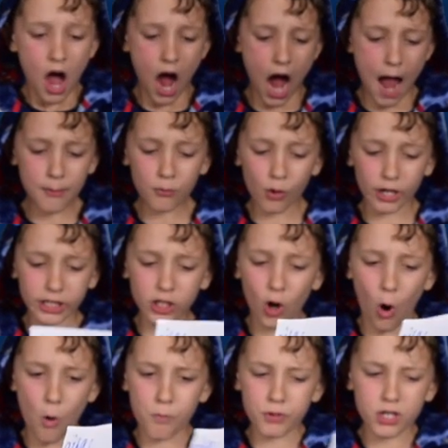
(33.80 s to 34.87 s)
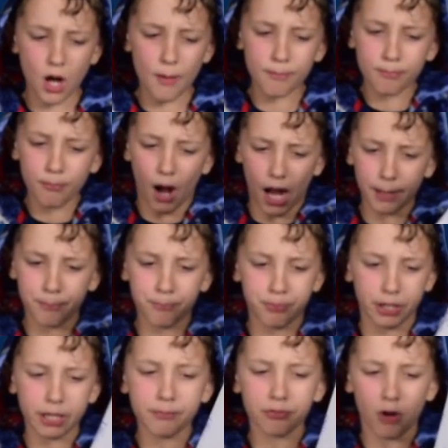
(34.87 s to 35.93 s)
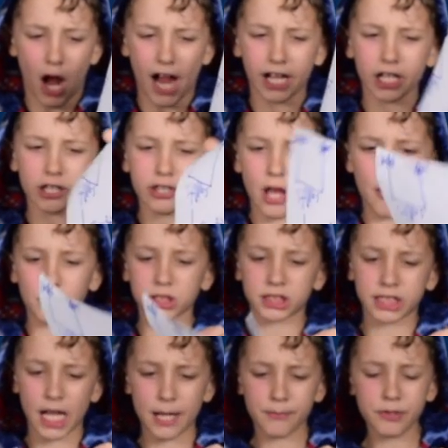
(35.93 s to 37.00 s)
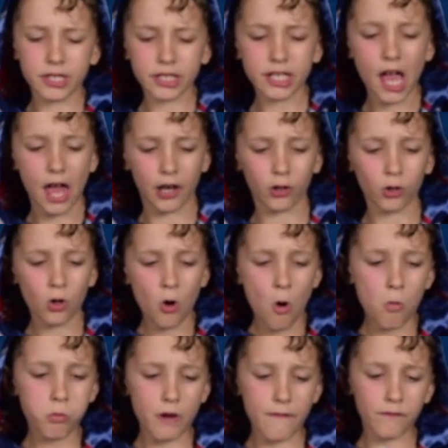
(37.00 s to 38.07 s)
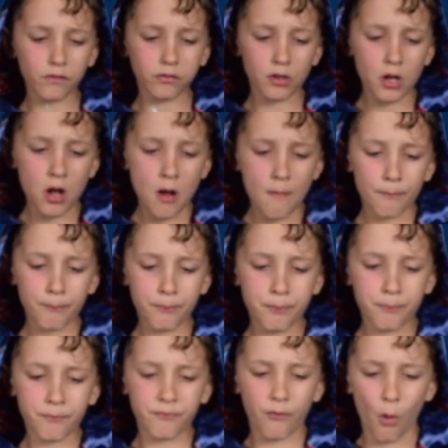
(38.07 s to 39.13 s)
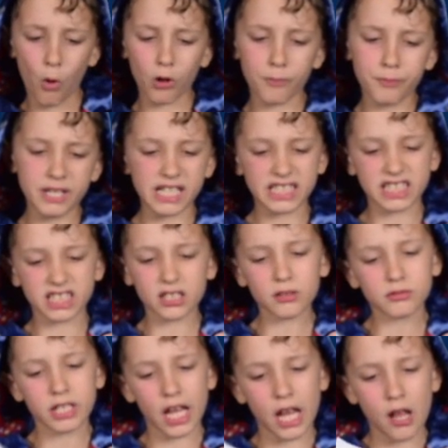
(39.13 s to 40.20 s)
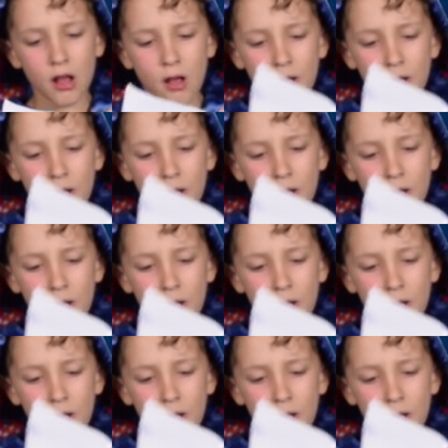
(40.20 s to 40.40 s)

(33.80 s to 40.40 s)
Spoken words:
I'm going to open up my big bracket that was taped together with four pieces of tape.